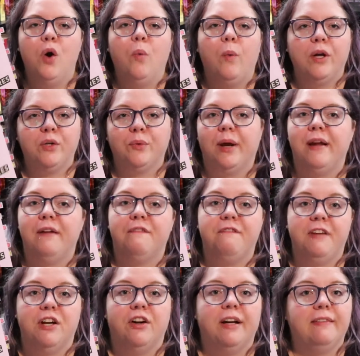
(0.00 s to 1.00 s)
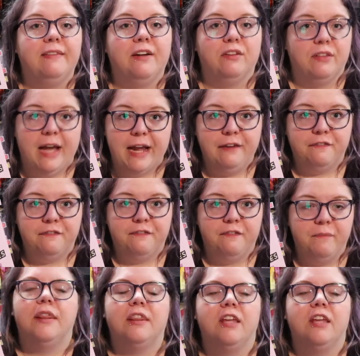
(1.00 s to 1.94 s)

one great fear in their life.